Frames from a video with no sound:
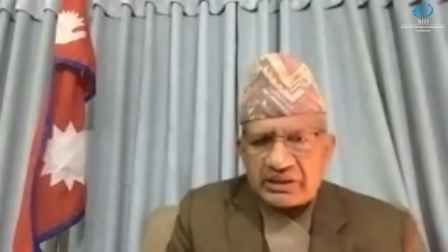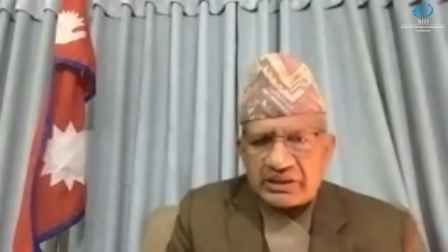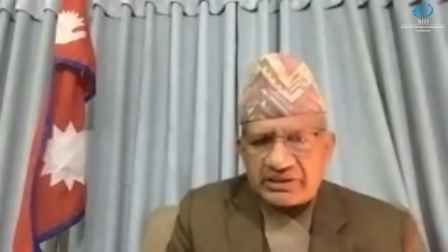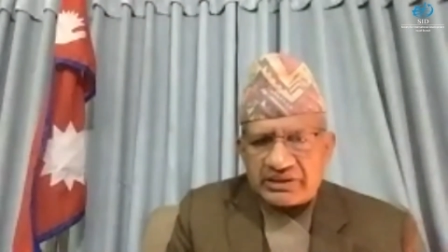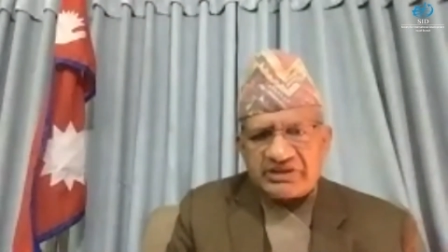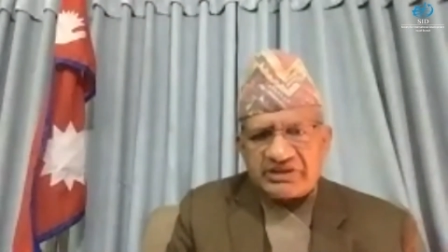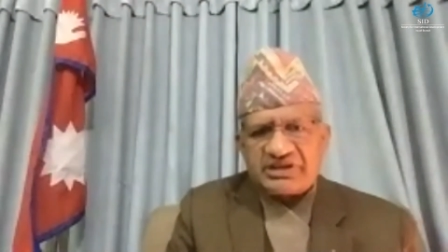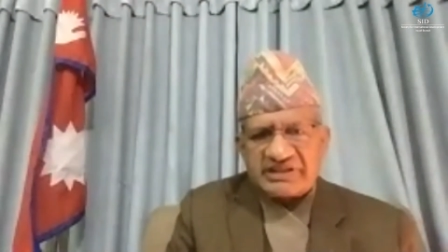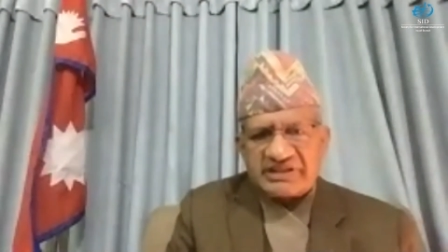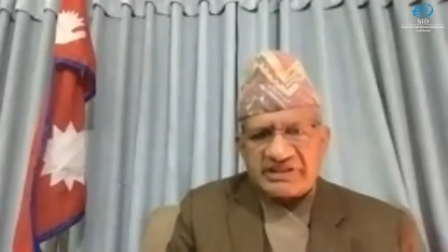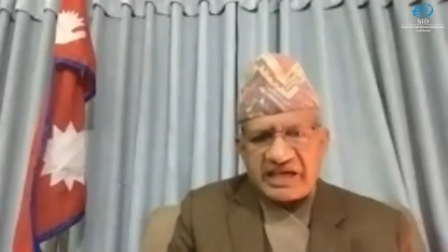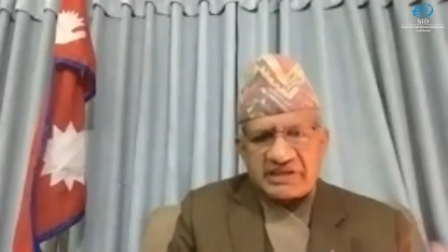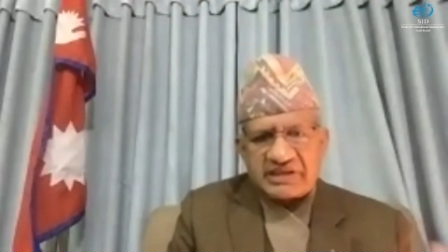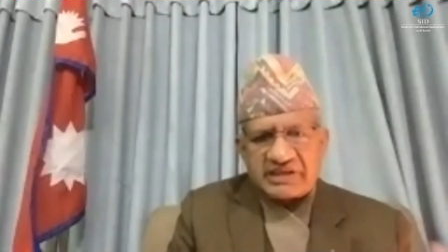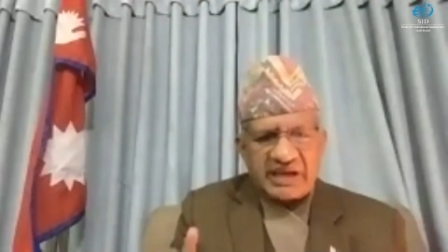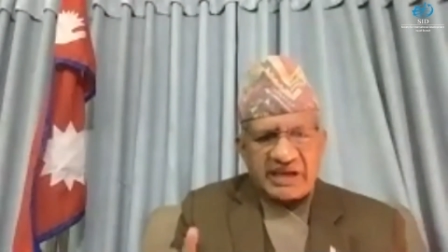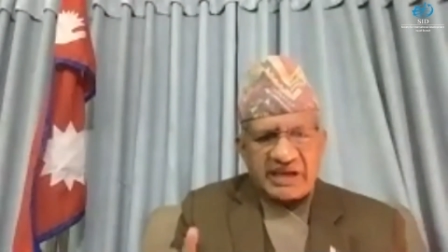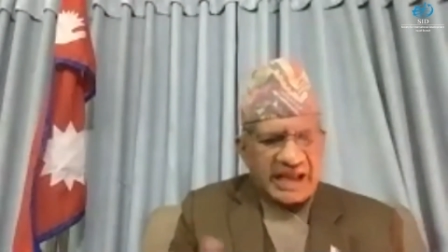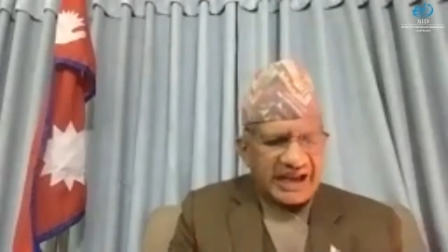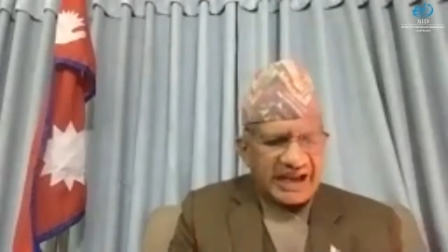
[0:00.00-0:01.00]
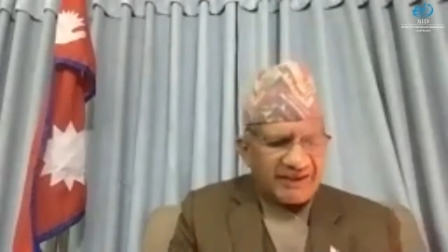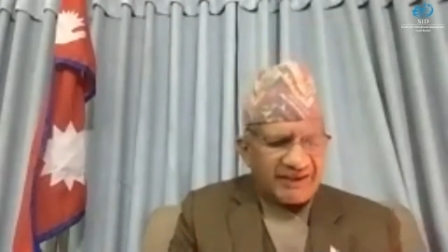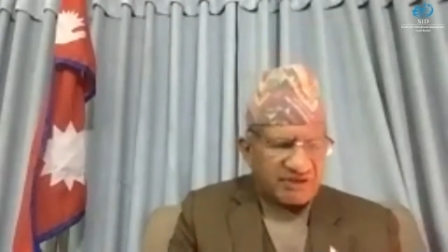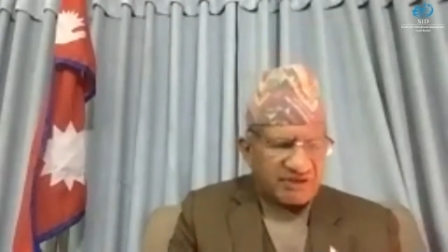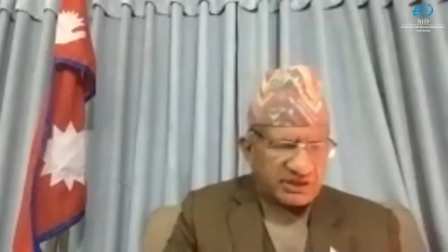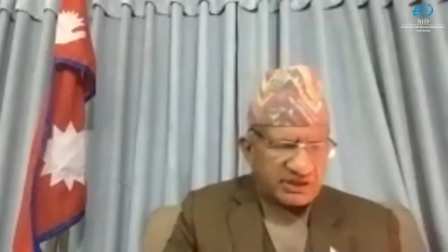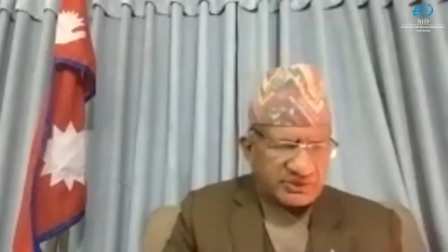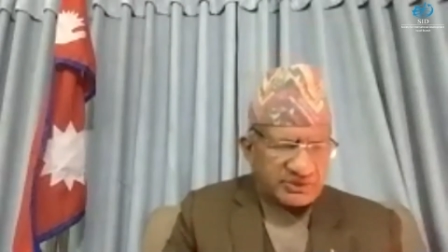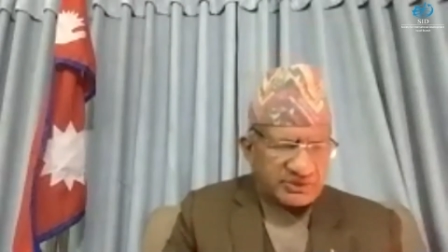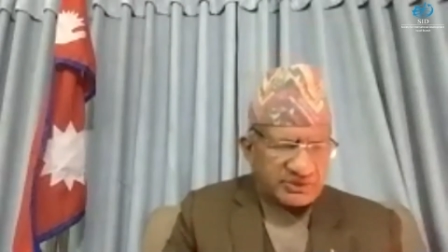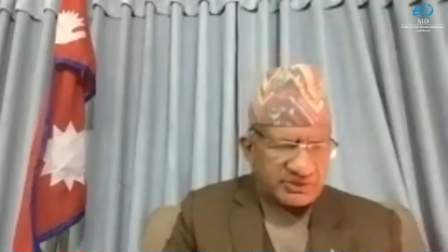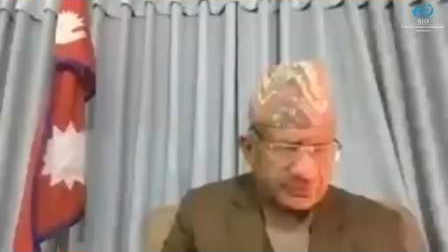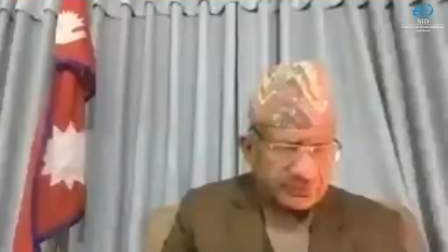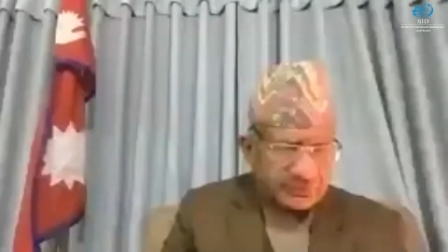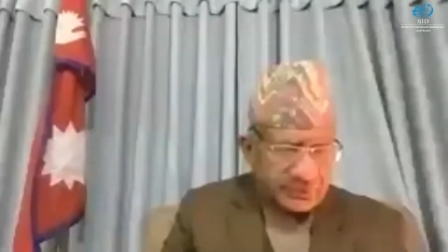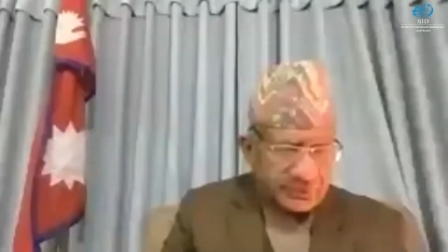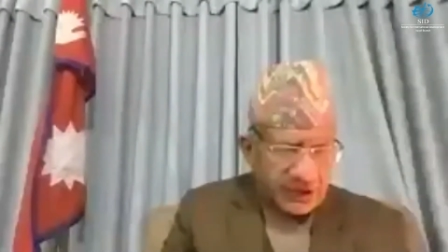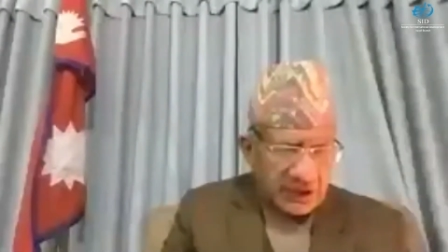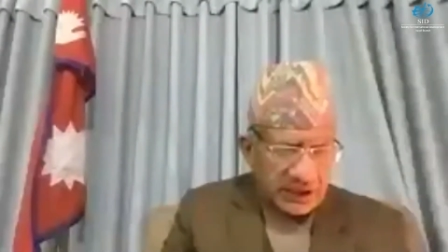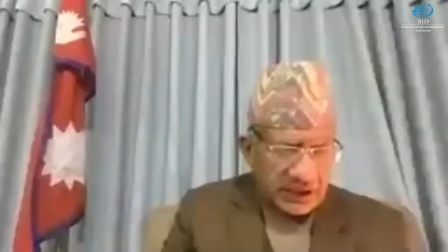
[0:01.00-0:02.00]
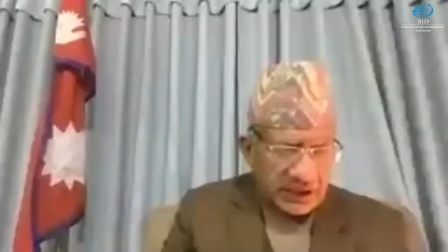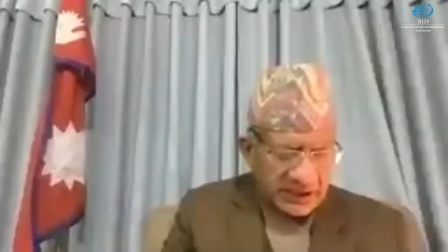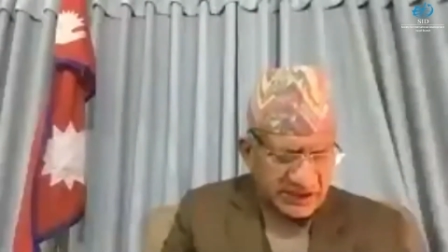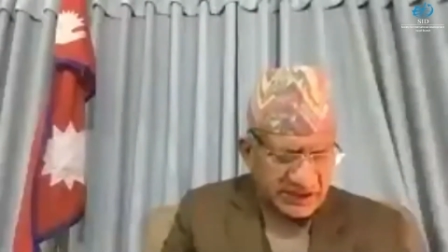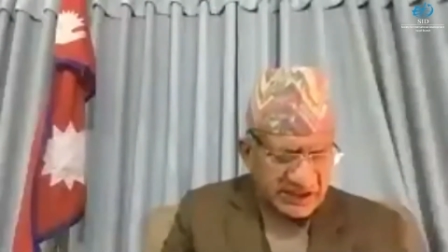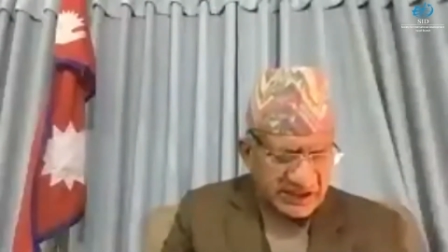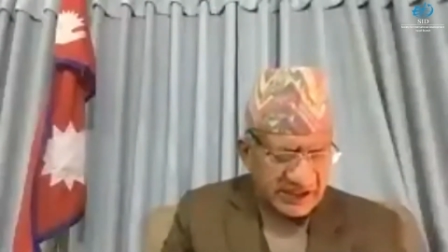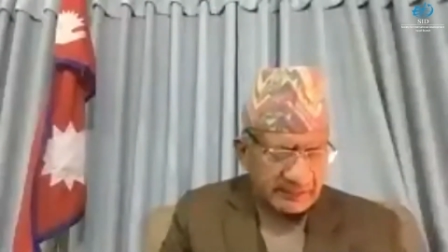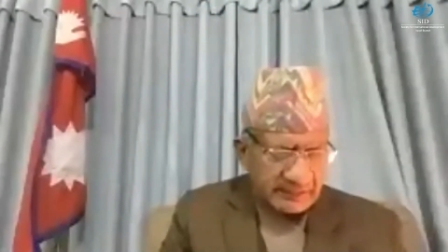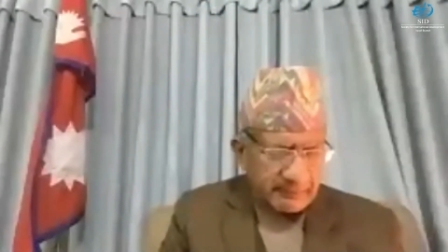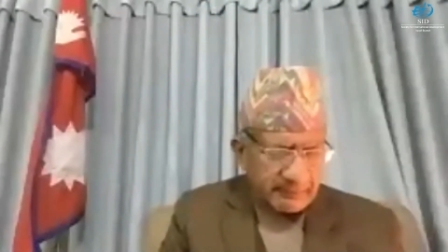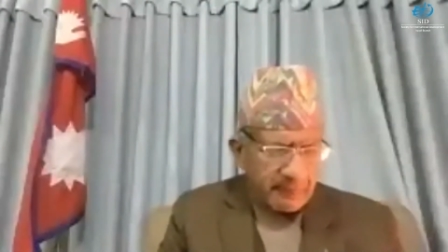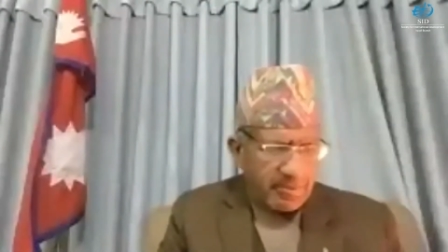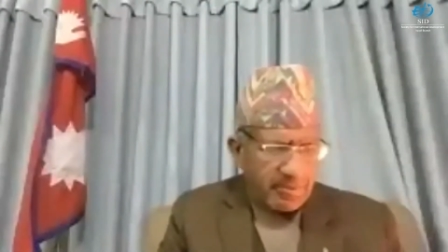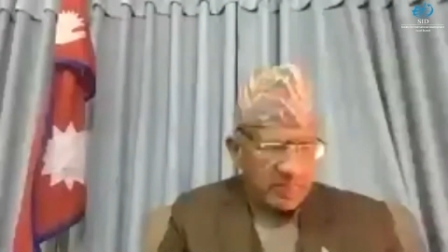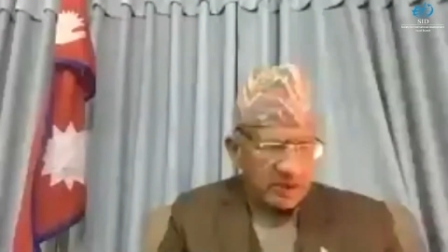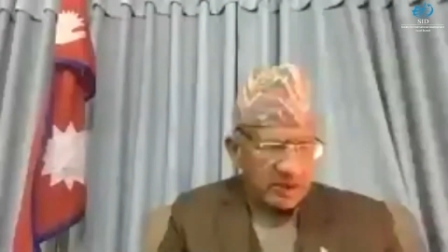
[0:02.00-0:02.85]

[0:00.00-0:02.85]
countries has been able to contain.